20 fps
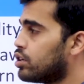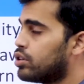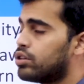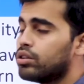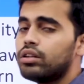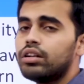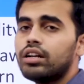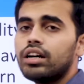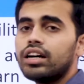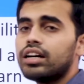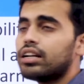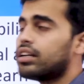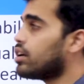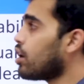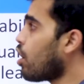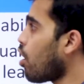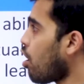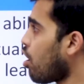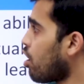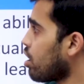to learn
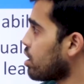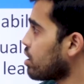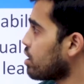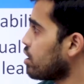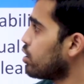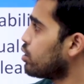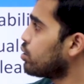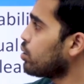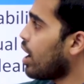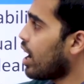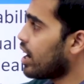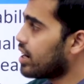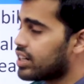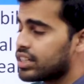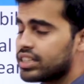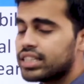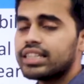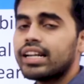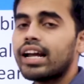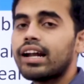or to
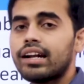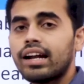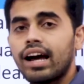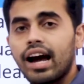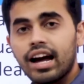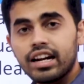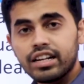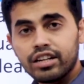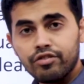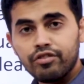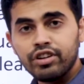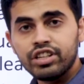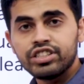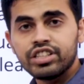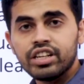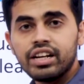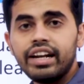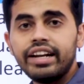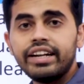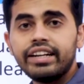understand
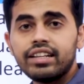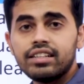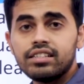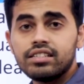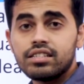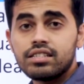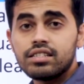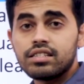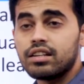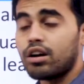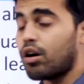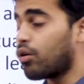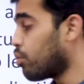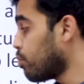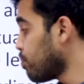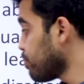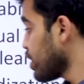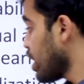artificial intelligence now.